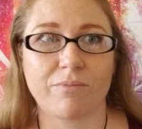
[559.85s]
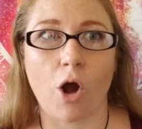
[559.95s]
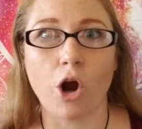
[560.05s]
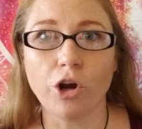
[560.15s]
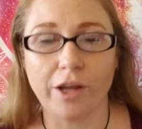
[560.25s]

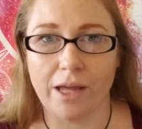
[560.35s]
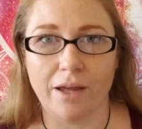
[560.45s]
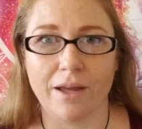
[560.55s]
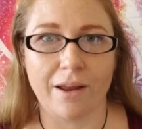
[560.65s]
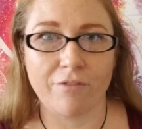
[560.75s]

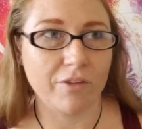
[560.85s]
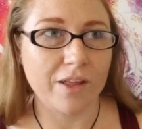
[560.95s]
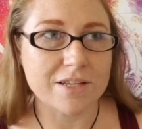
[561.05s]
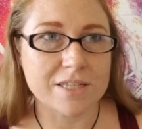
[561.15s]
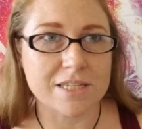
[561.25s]
arcing. And I feel
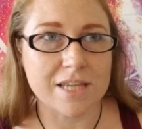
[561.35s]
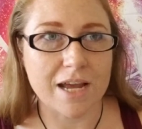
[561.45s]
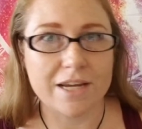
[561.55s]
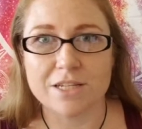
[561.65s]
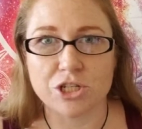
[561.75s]
like
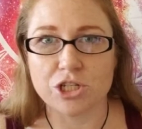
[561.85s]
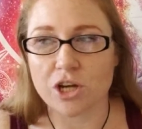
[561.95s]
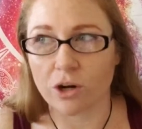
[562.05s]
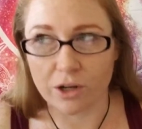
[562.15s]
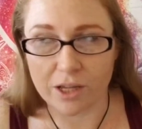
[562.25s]
society is just
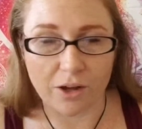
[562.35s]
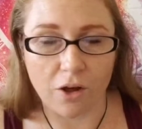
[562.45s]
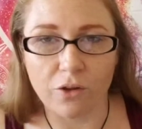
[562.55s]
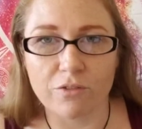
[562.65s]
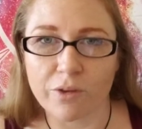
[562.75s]
arcing
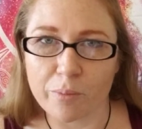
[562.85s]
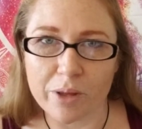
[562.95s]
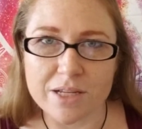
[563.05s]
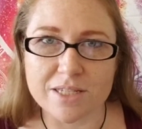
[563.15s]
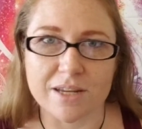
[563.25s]
all over the
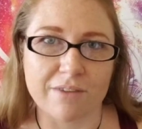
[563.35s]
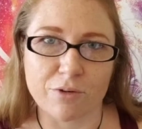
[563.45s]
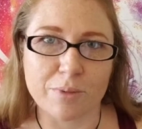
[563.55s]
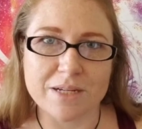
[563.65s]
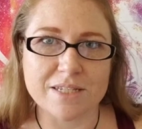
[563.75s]
place and
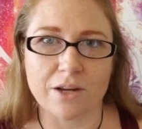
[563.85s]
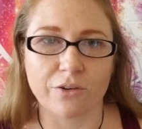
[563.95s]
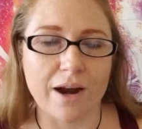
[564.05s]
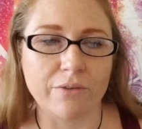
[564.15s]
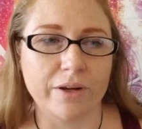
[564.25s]
everybody's
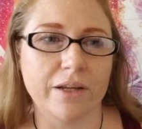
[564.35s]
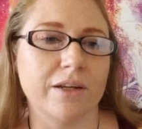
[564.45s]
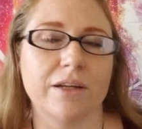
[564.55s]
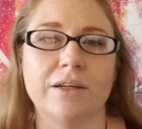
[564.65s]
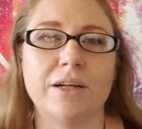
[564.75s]
ungrounded.
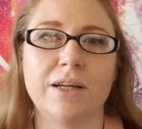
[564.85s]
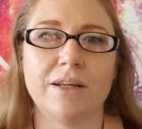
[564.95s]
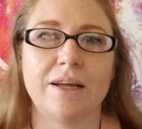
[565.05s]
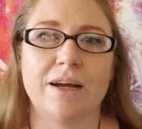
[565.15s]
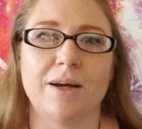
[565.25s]

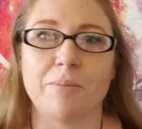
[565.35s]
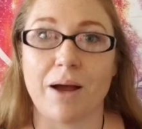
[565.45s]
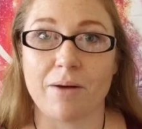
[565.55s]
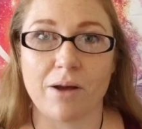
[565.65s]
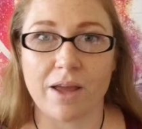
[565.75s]
And
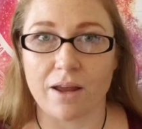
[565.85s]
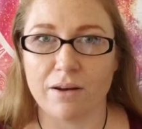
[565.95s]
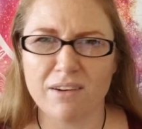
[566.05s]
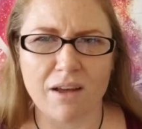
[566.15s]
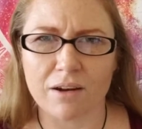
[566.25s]
again,
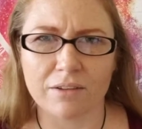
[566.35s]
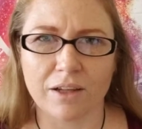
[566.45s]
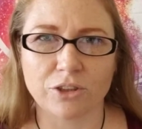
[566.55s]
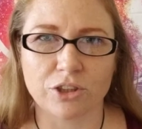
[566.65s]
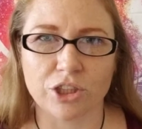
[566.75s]
not an
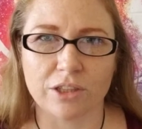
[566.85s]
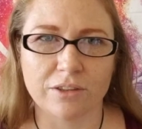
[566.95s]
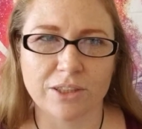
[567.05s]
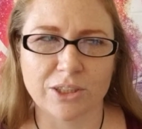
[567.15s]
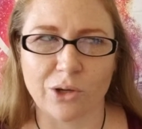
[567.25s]
electrician,
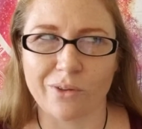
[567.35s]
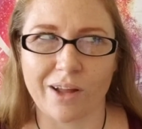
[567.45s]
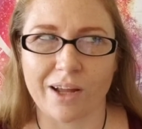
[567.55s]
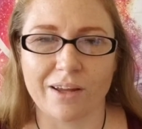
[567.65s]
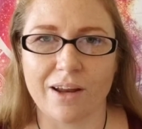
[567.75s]
so
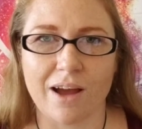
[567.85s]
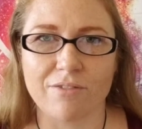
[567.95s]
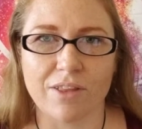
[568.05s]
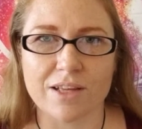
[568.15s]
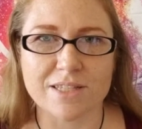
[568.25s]
I could
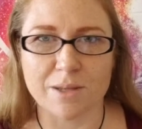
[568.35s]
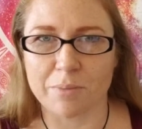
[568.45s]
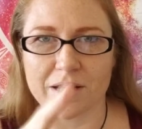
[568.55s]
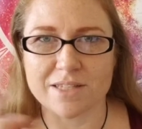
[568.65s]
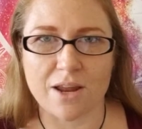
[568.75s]
have like some
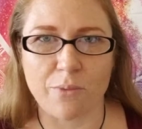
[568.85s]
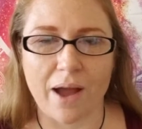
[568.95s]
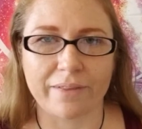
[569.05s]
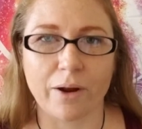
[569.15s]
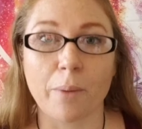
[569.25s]
things out of
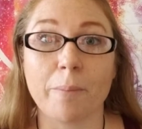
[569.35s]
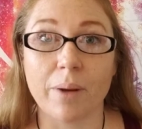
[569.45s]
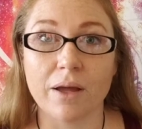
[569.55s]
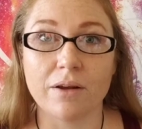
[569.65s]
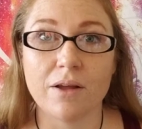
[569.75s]
whack there.
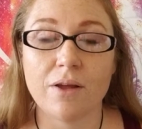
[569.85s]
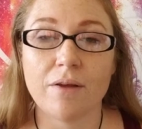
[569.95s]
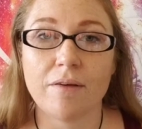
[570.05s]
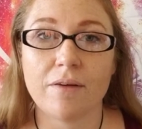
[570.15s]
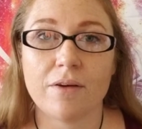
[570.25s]
But
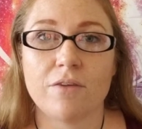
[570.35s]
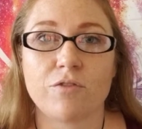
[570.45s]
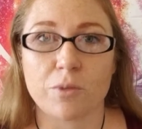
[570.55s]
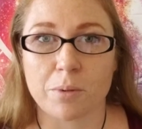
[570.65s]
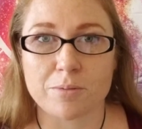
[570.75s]

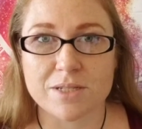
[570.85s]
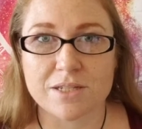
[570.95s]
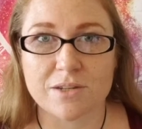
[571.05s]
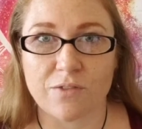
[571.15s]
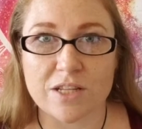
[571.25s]
for the
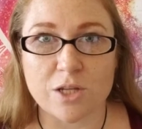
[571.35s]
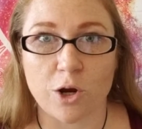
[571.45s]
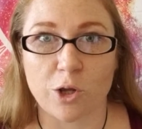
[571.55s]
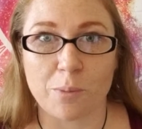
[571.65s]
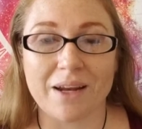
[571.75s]
purposes of this
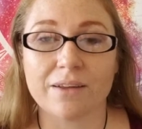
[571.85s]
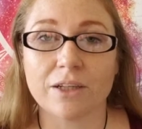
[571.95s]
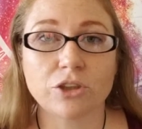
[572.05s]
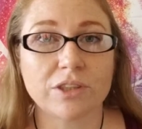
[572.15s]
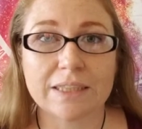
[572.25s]
argument,
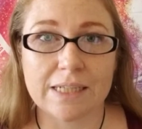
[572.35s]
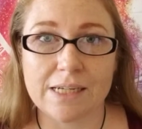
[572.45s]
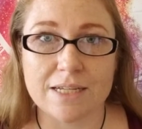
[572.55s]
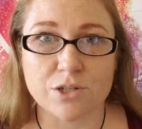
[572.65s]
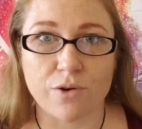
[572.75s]
electricity
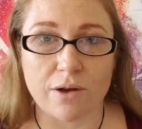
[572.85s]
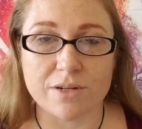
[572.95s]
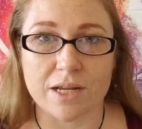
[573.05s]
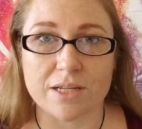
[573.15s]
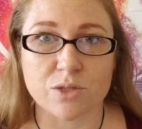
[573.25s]
needs
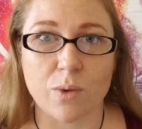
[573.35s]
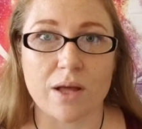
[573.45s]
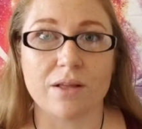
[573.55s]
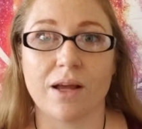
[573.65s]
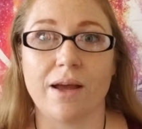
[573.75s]
grounding as
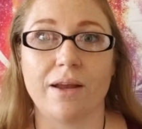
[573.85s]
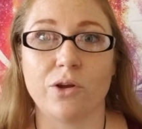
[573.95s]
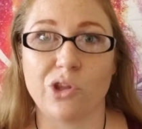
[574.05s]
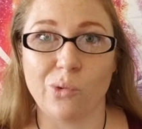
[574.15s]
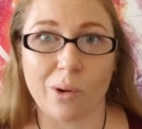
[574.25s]
well.
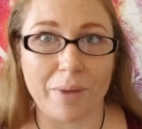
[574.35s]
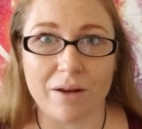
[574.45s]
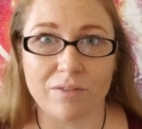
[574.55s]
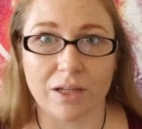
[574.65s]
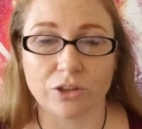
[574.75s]
And you are made
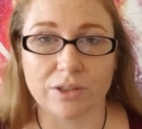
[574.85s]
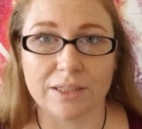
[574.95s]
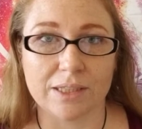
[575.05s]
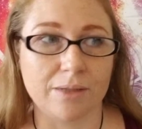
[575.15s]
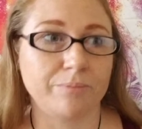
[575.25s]
of
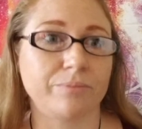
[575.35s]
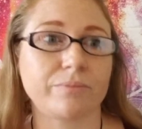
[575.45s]
electricity.